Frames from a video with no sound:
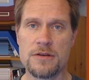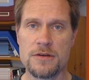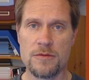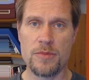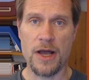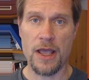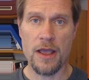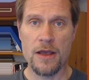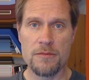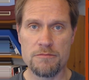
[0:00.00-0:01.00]
by
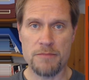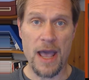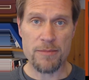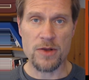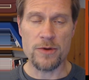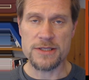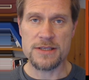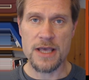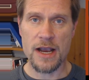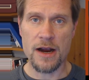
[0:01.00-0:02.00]
mapping what's
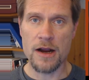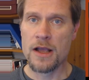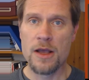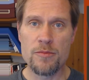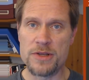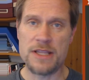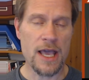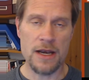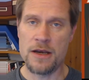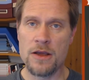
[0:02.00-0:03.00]
there, but
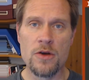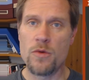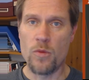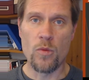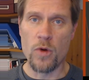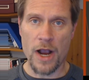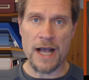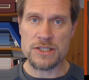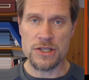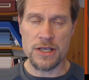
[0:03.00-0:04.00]
then we're
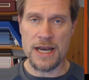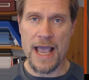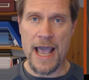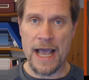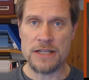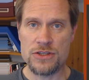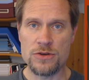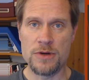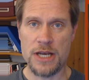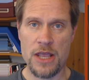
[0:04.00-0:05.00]
actually going to add to
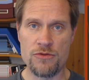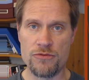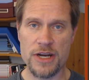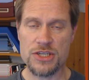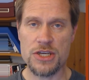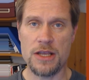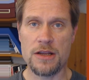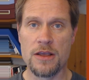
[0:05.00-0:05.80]
it, enrich it,